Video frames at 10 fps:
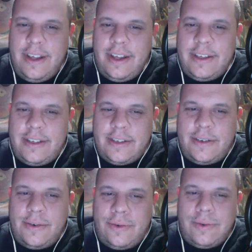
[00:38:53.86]
It's
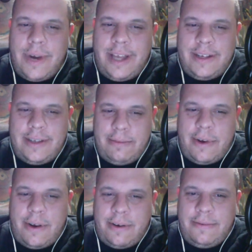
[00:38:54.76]
crazy,
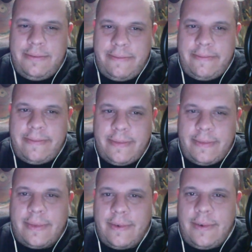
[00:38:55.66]
bro.
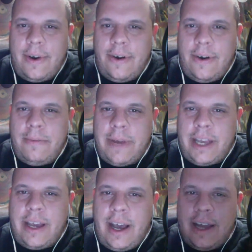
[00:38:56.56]
Oh my
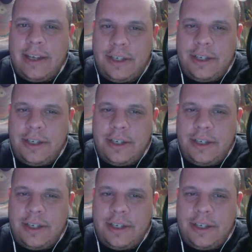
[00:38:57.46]
gosh.